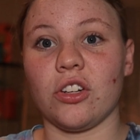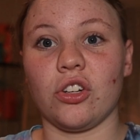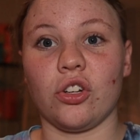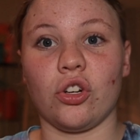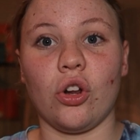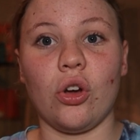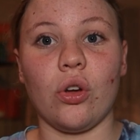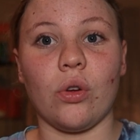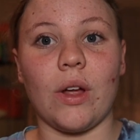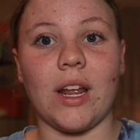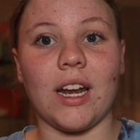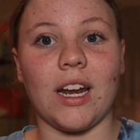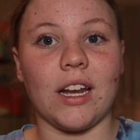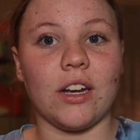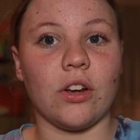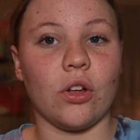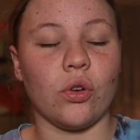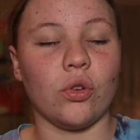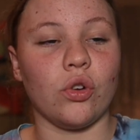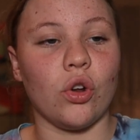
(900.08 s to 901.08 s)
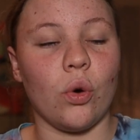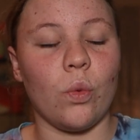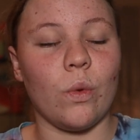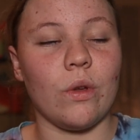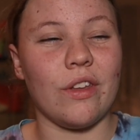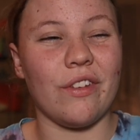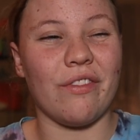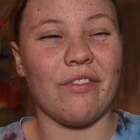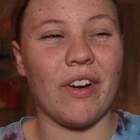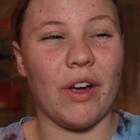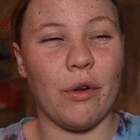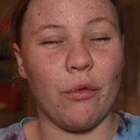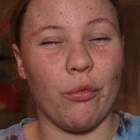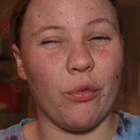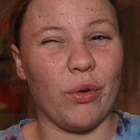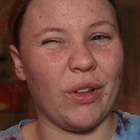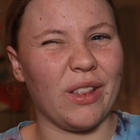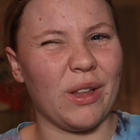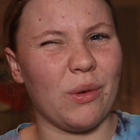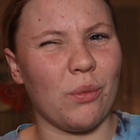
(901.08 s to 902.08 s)
I don't know. And I don't know if I
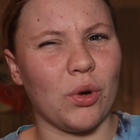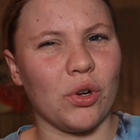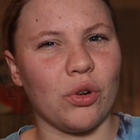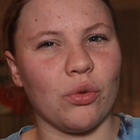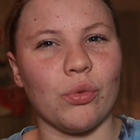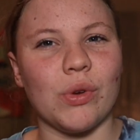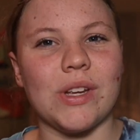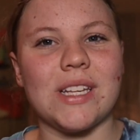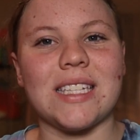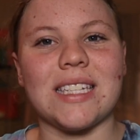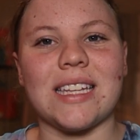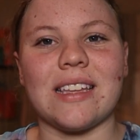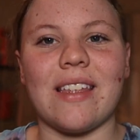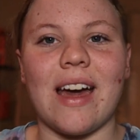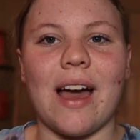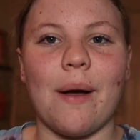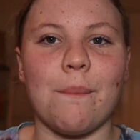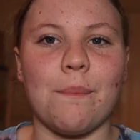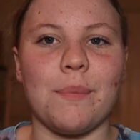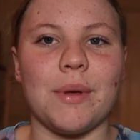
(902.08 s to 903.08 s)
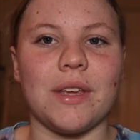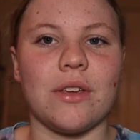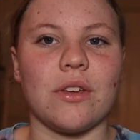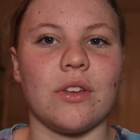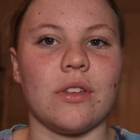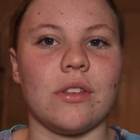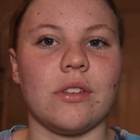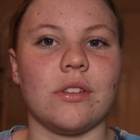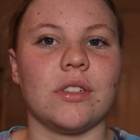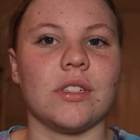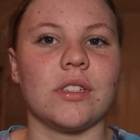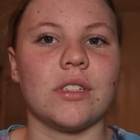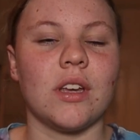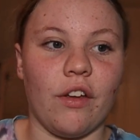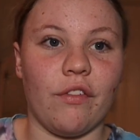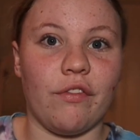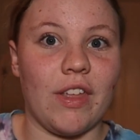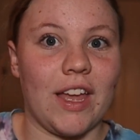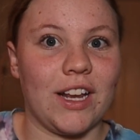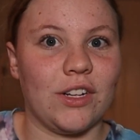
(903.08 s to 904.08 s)
really want to risk that, because
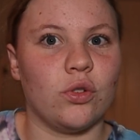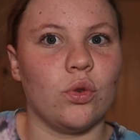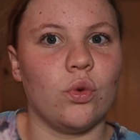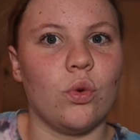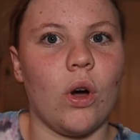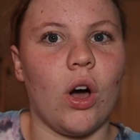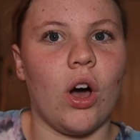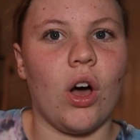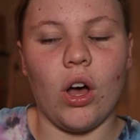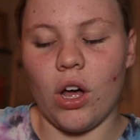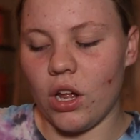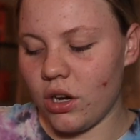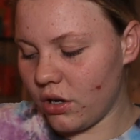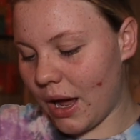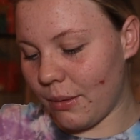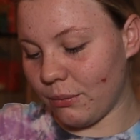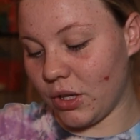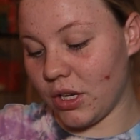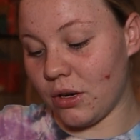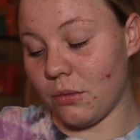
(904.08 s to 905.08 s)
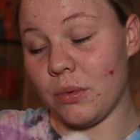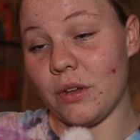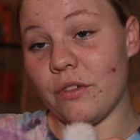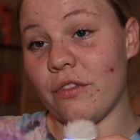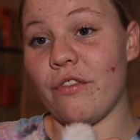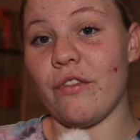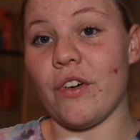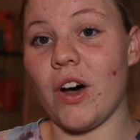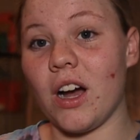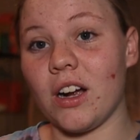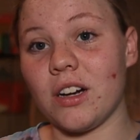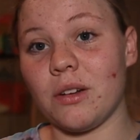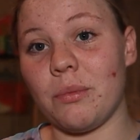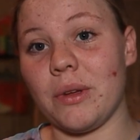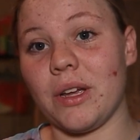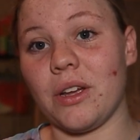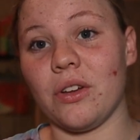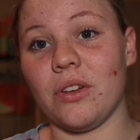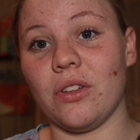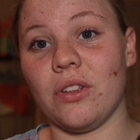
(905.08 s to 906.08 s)
if they do hurt, I'm gonna be fucked,
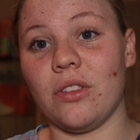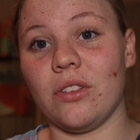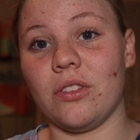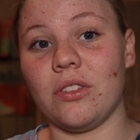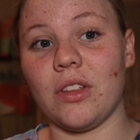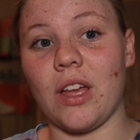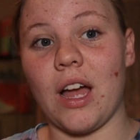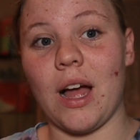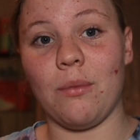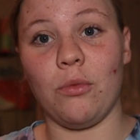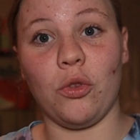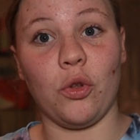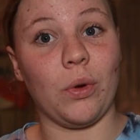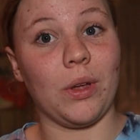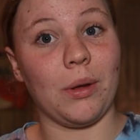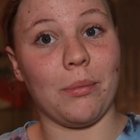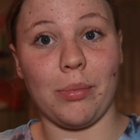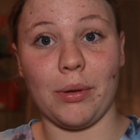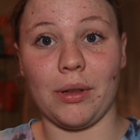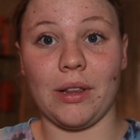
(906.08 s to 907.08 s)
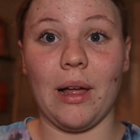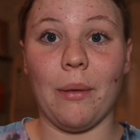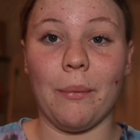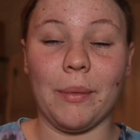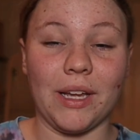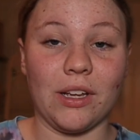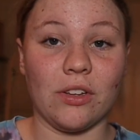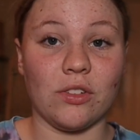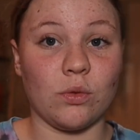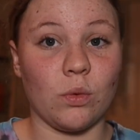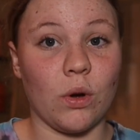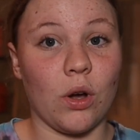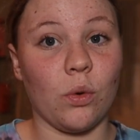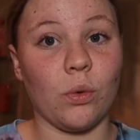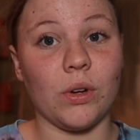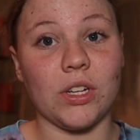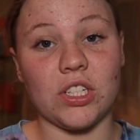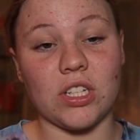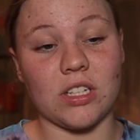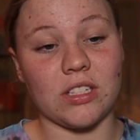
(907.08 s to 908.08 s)
because I'm doing plumbing as well,
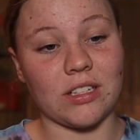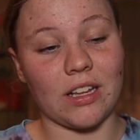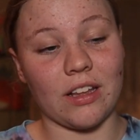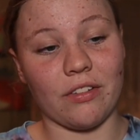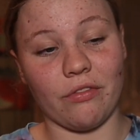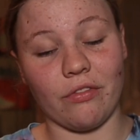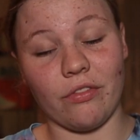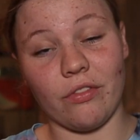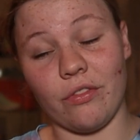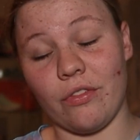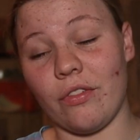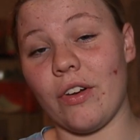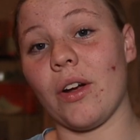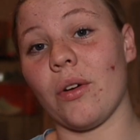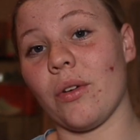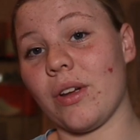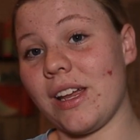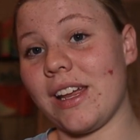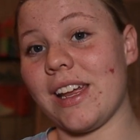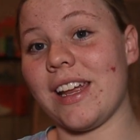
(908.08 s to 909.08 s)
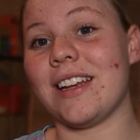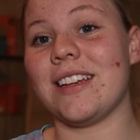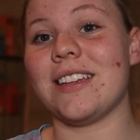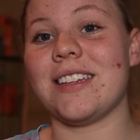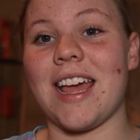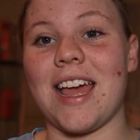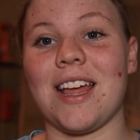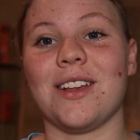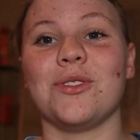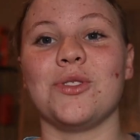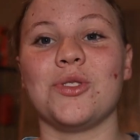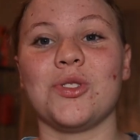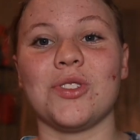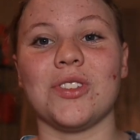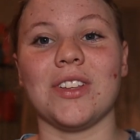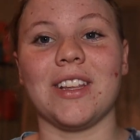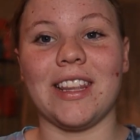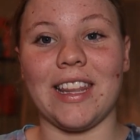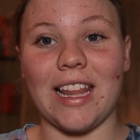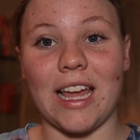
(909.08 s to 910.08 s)
which is a very
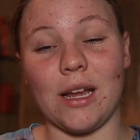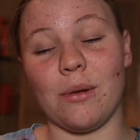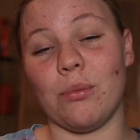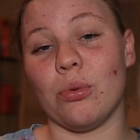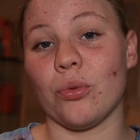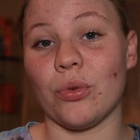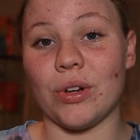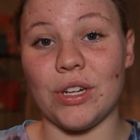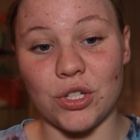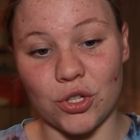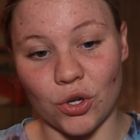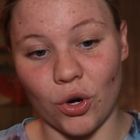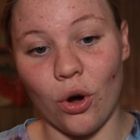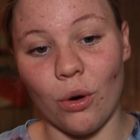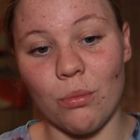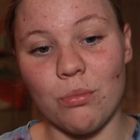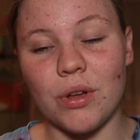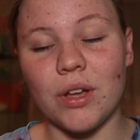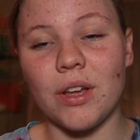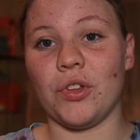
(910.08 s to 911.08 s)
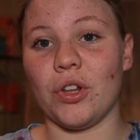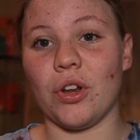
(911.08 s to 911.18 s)
intense labory job,